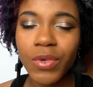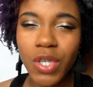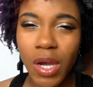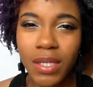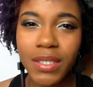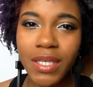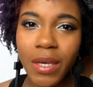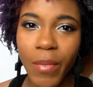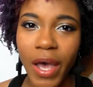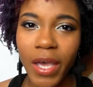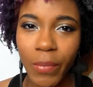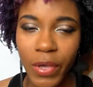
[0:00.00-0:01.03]
which honestly, in
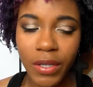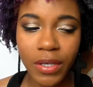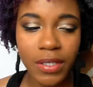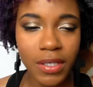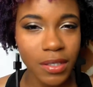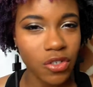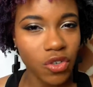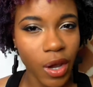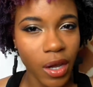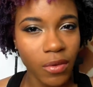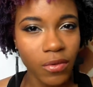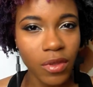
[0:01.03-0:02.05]
my opinion, since
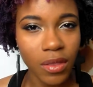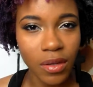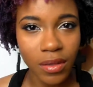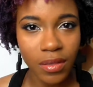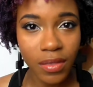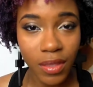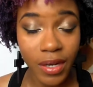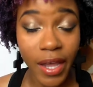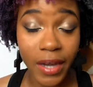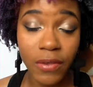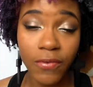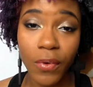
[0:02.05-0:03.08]
trying the
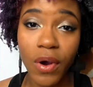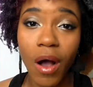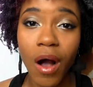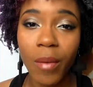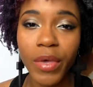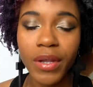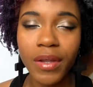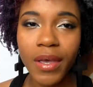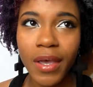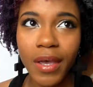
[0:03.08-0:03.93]
94 Almond,